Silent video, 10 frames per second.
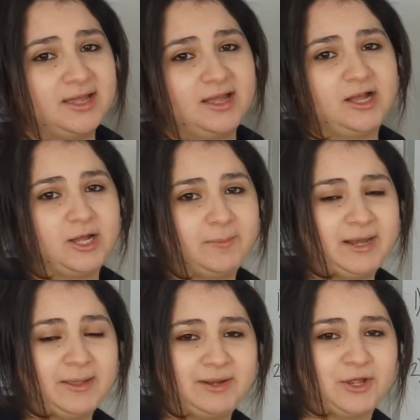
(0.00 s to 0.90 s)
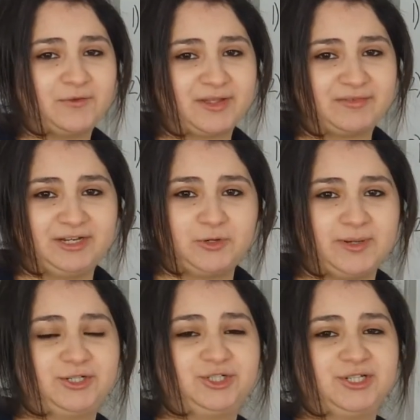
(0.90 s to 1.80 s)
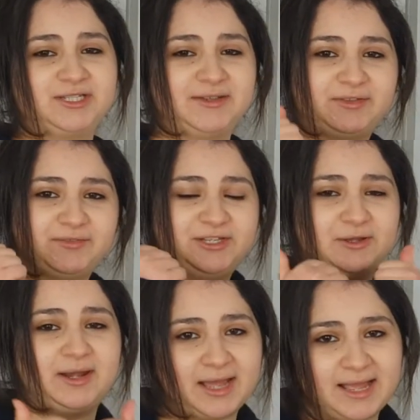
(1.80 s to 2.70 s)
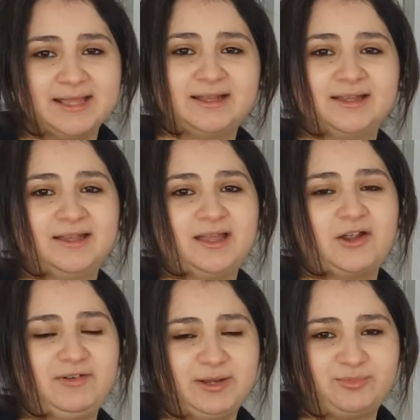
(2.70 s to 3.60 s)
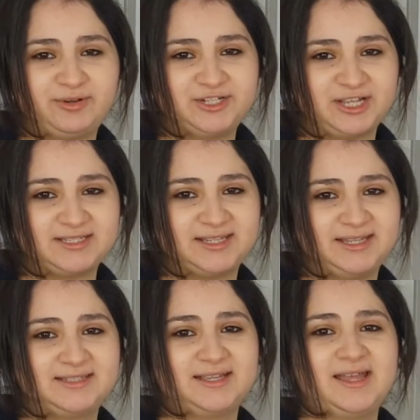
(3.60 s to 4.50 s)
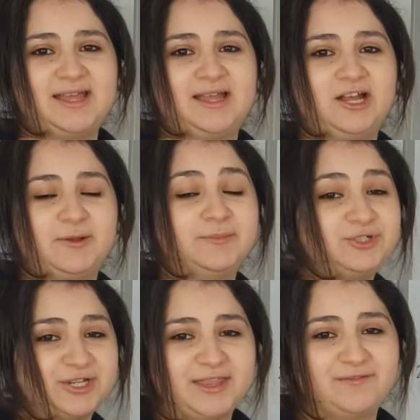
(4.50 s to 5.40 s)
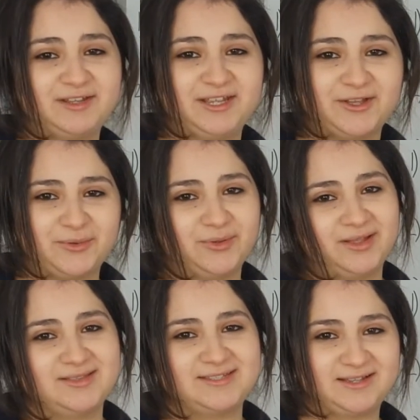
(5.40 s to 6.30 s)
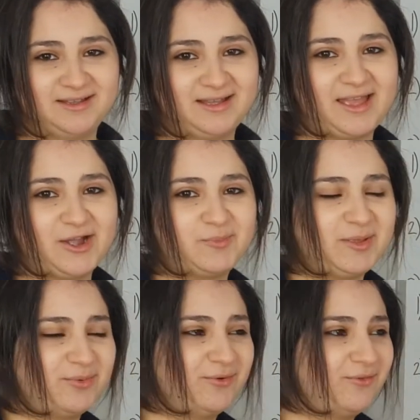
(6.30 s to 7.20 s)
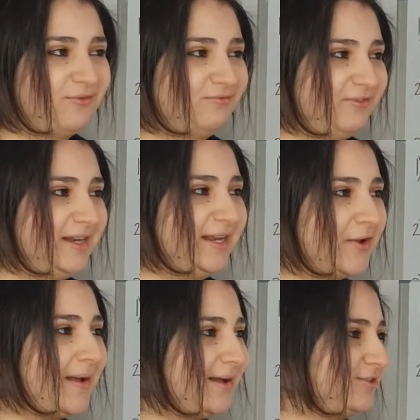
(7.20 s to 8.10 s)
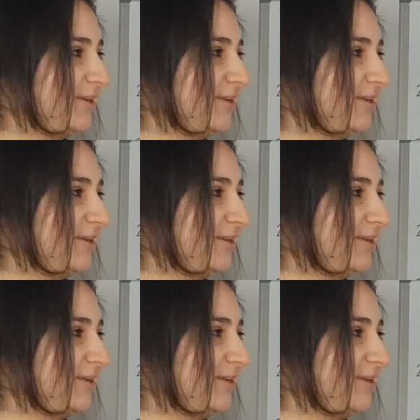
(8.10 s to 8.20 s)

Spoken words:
Let me know if you have any questions. Give the video a like. I really appreciate it. Share the video to help people really know how to